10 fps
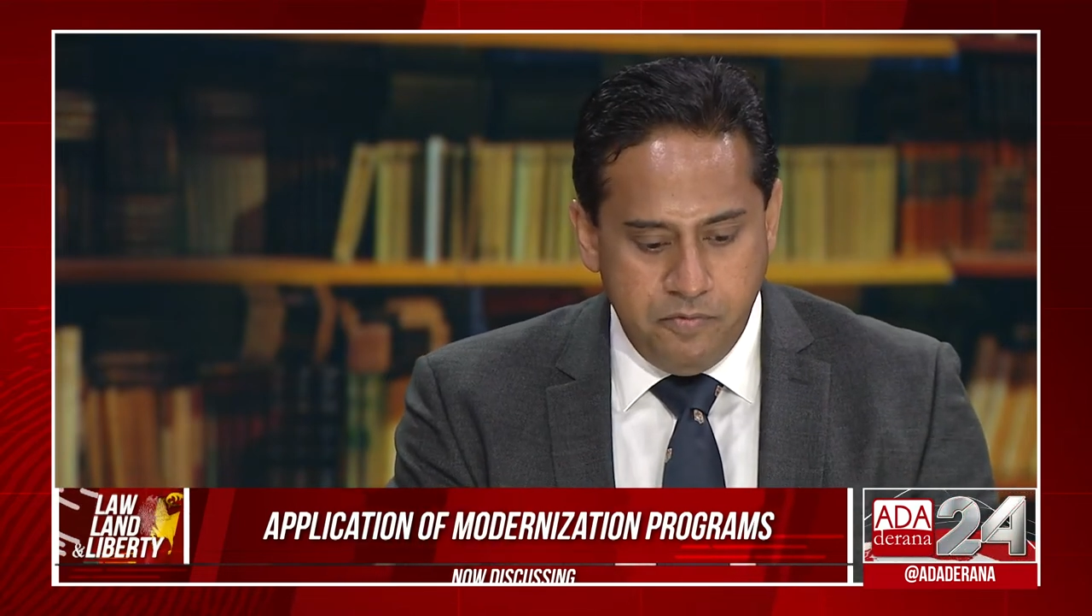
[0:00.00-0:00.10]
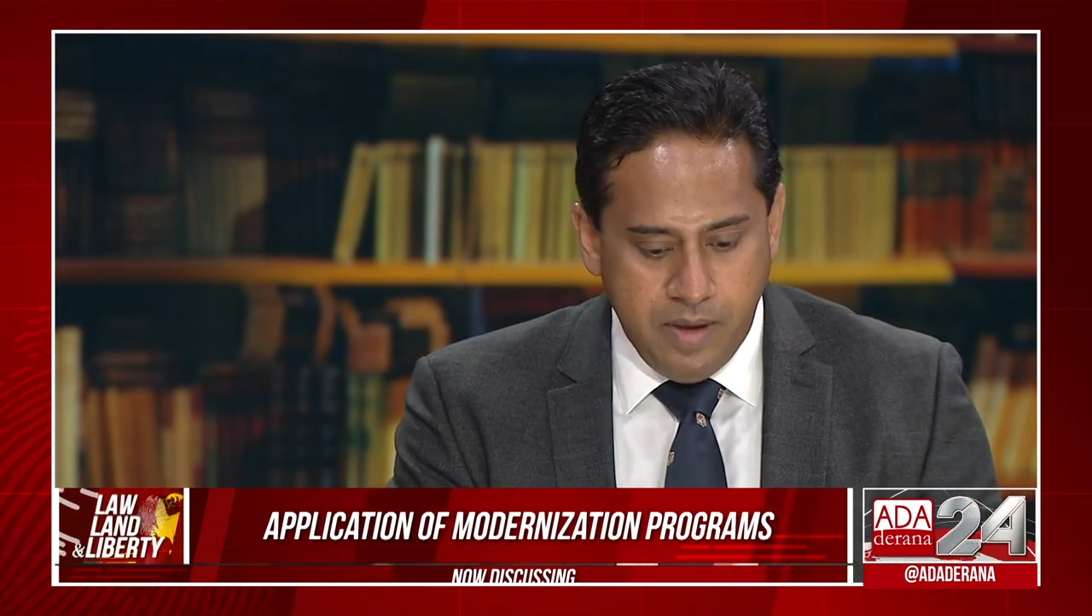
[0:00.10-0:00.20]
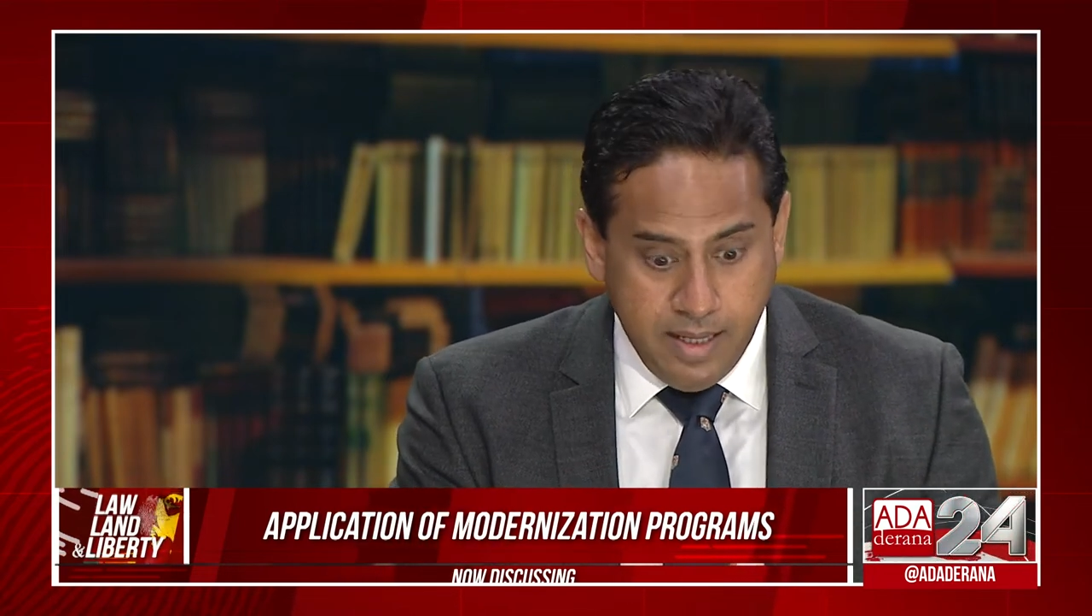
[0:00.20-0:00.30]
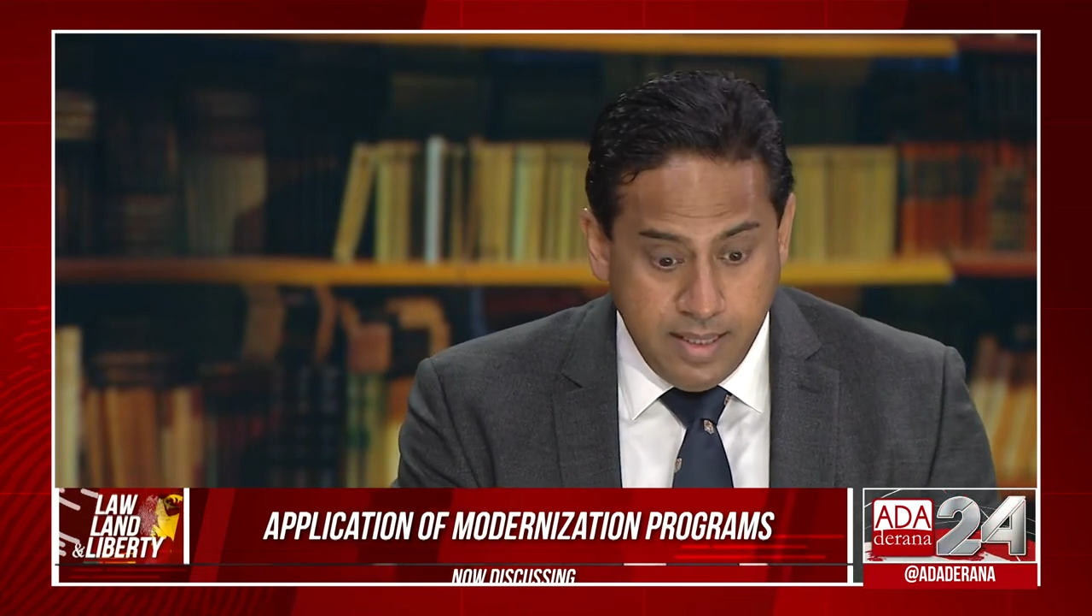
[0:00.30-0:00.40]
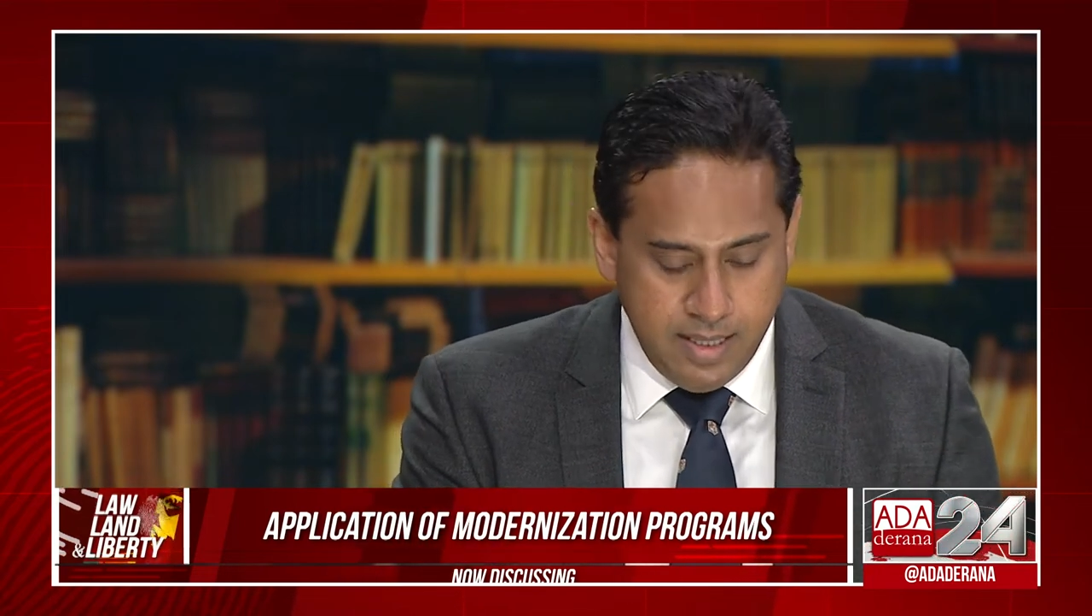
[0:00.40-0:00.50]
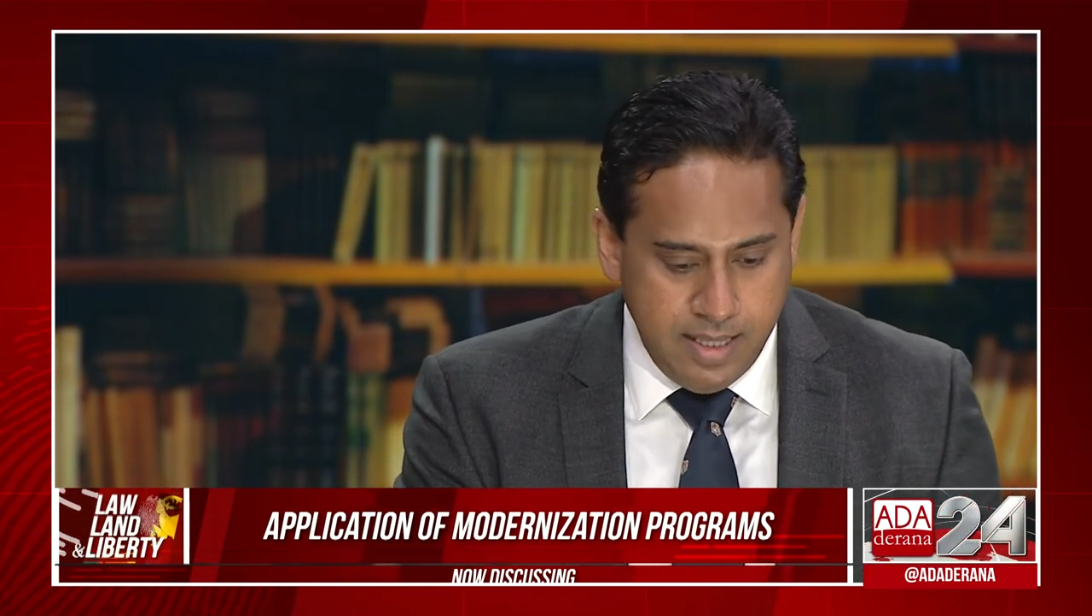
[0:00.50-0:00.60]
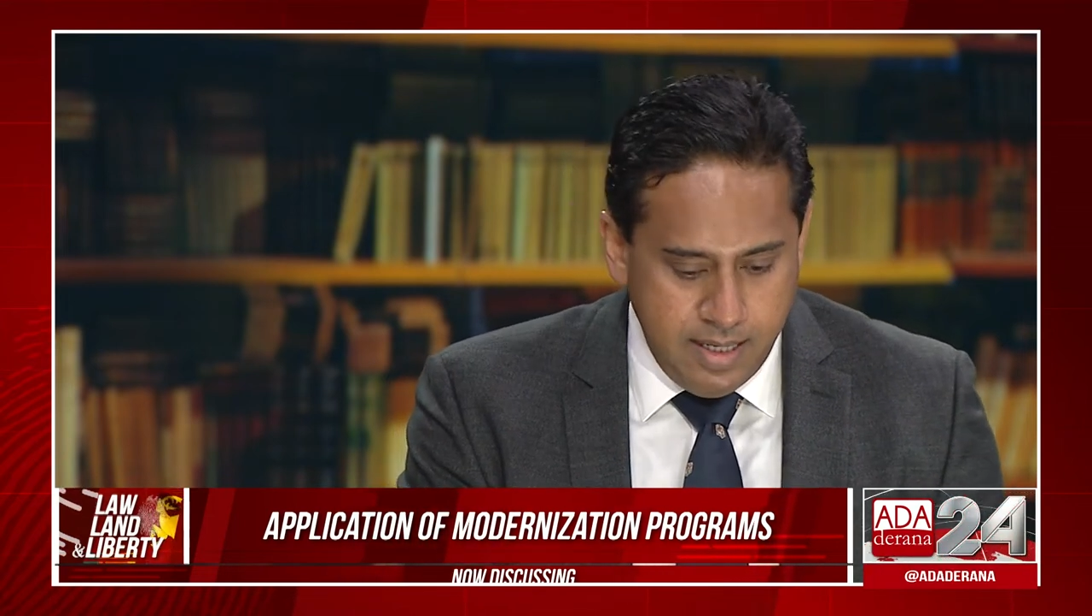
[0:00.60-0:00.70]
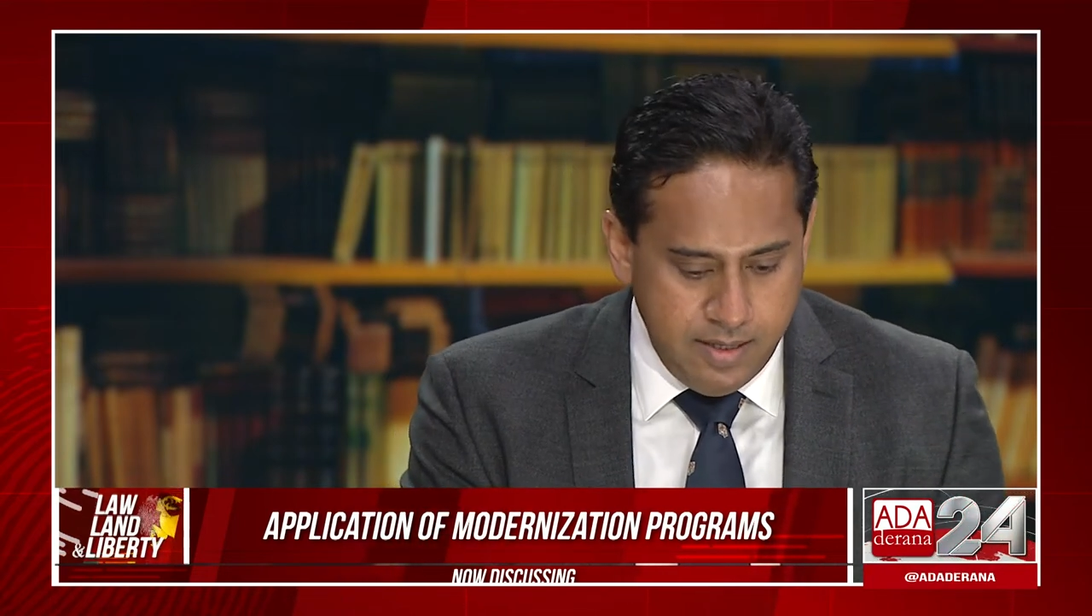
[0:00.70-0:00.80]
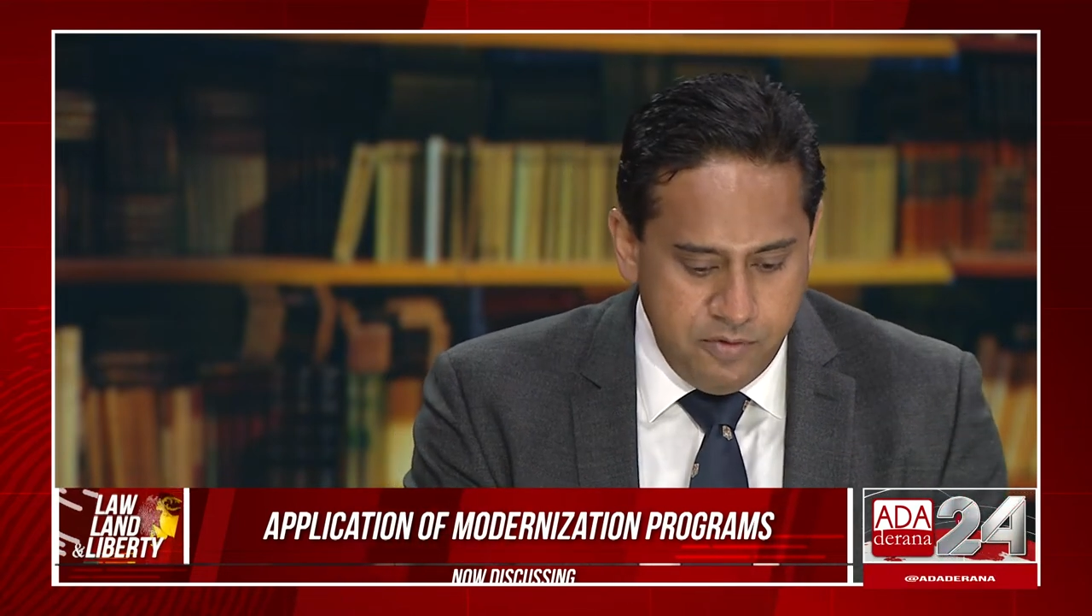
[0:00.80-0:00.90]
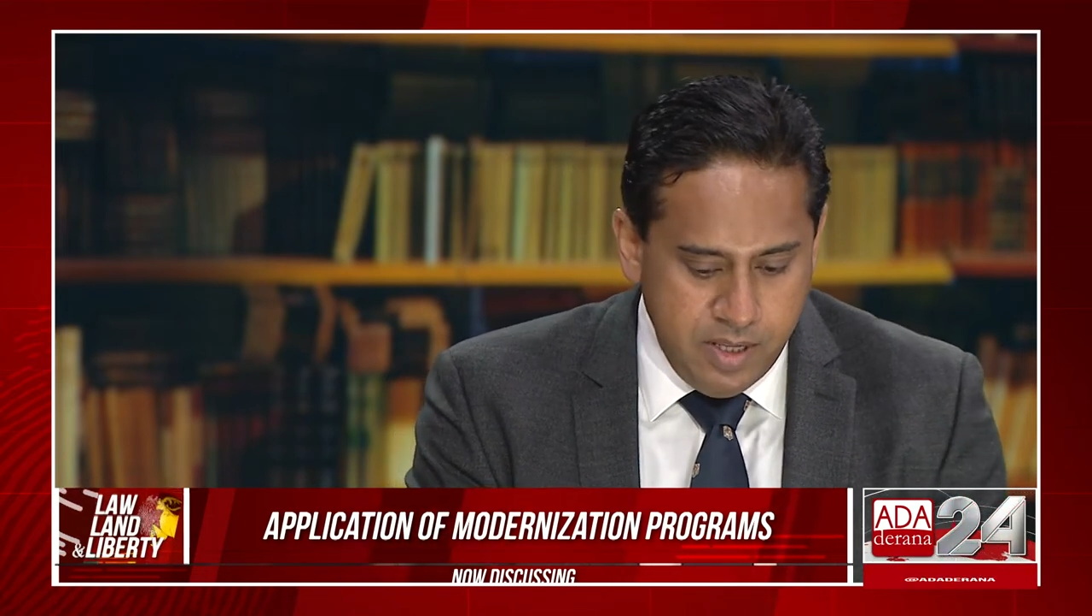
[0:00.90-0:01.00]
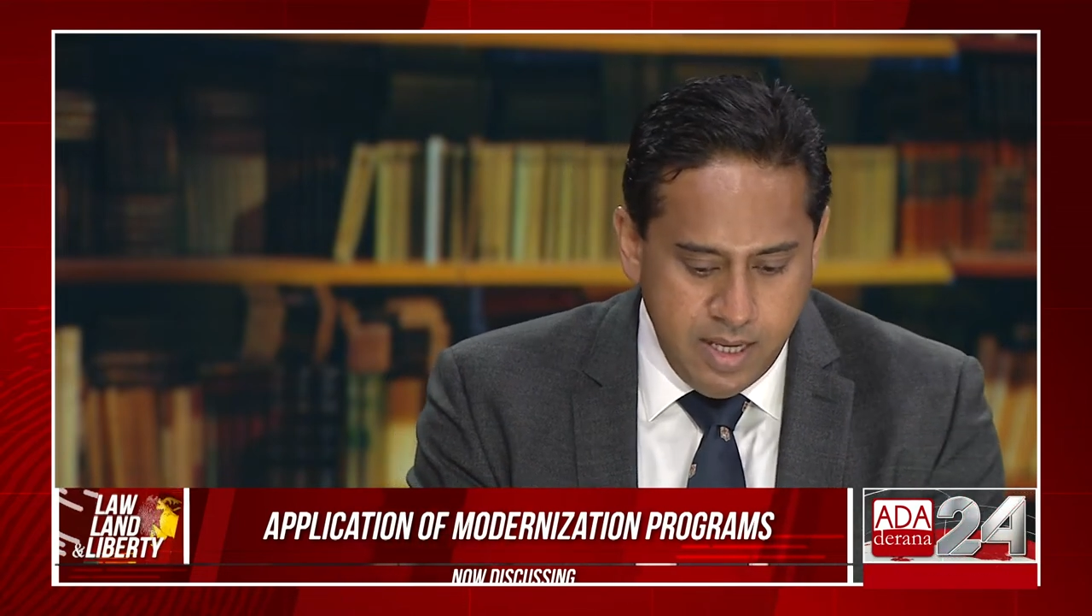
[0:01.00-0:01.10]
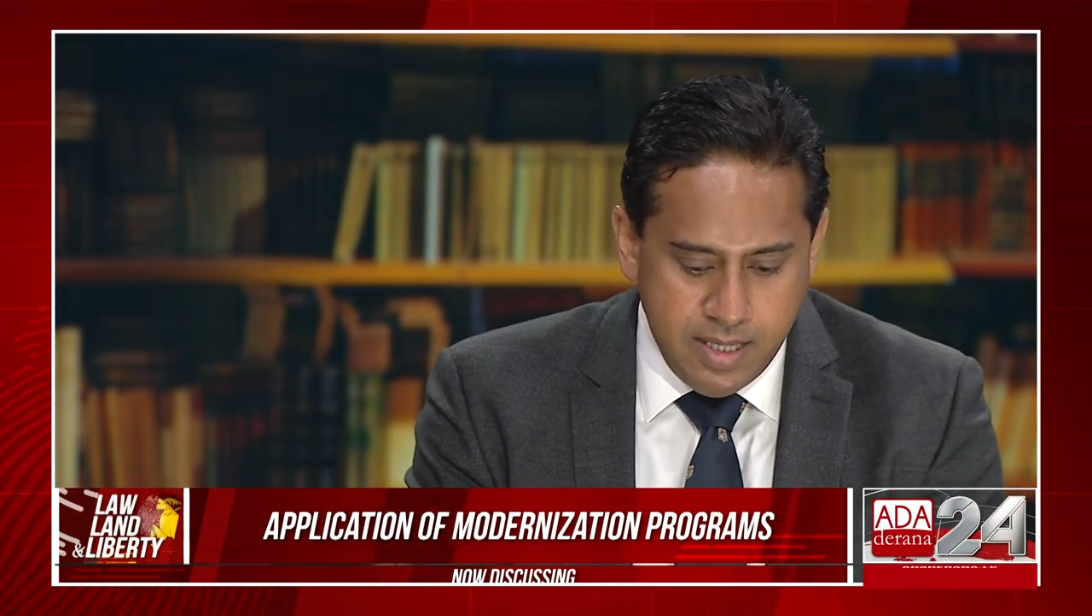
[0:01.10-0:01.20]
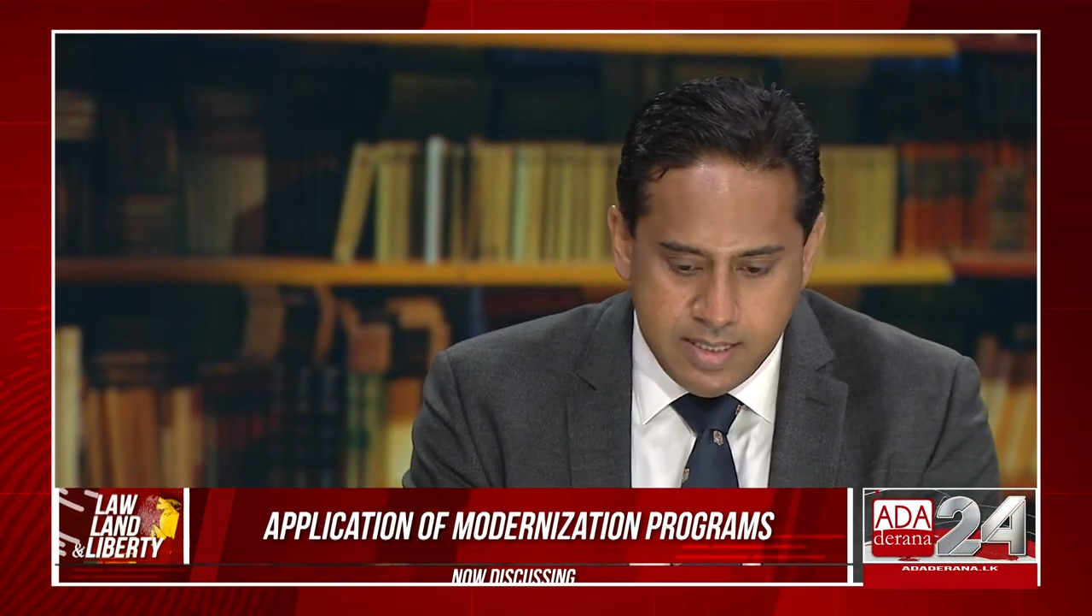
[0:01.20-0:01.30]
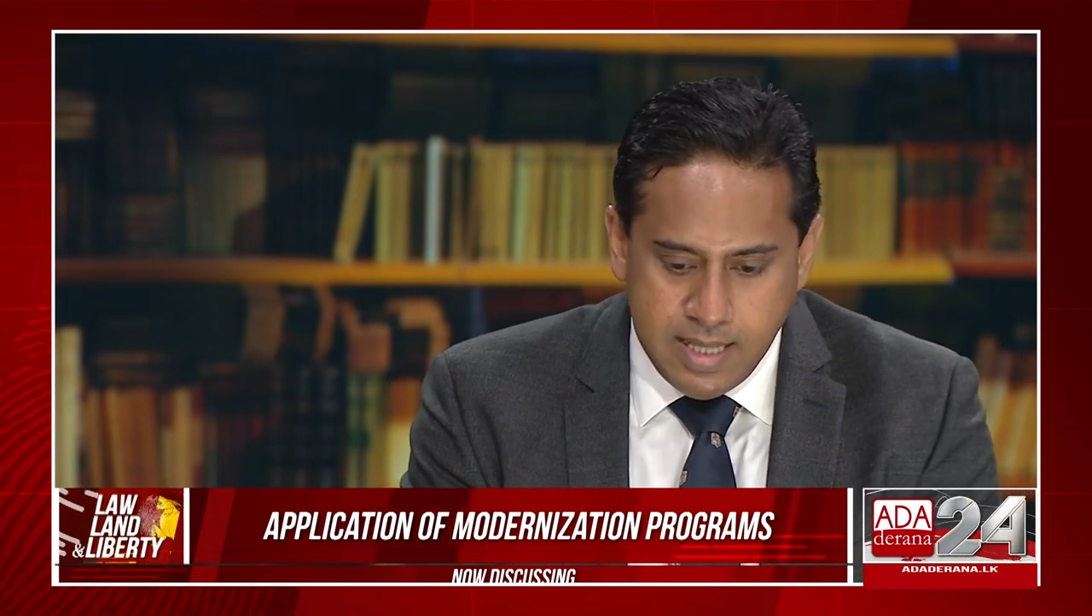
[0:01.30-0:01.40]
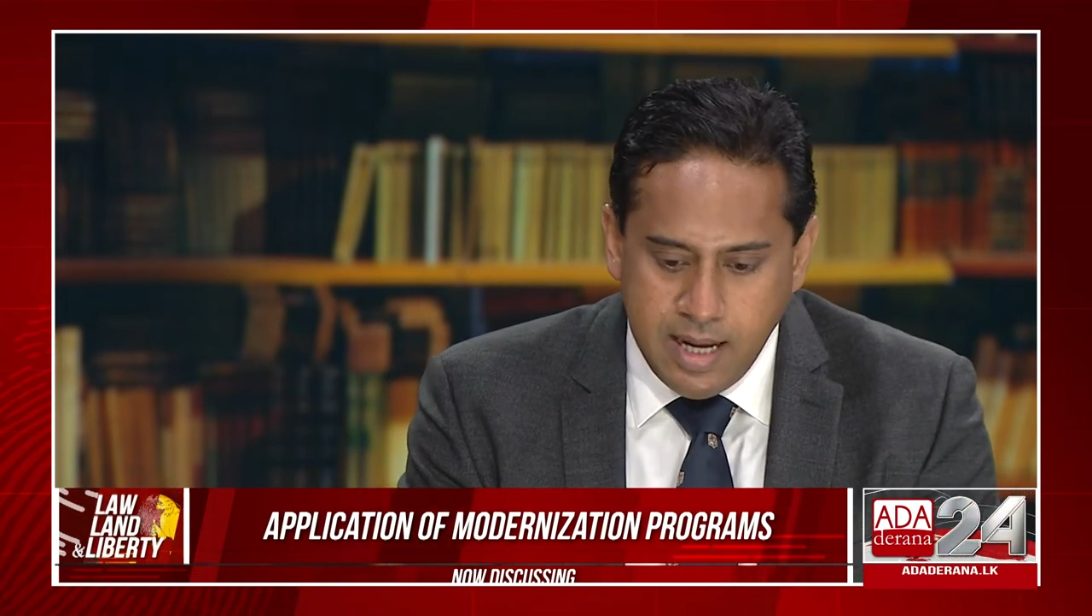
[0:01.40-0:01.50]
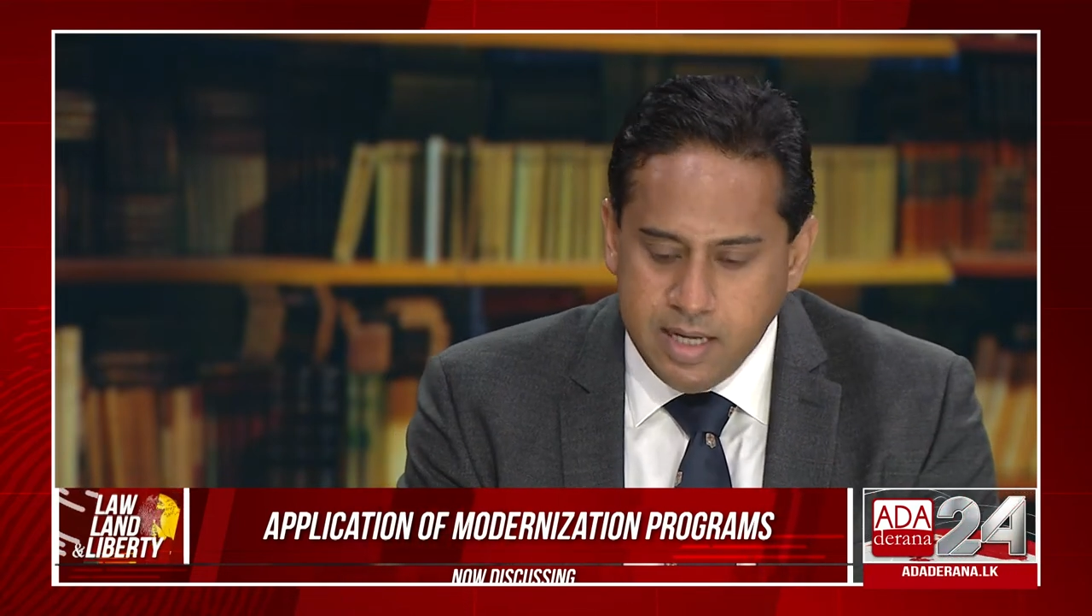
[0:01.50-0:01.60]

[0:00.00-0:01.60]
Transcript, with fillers: fact that fear is there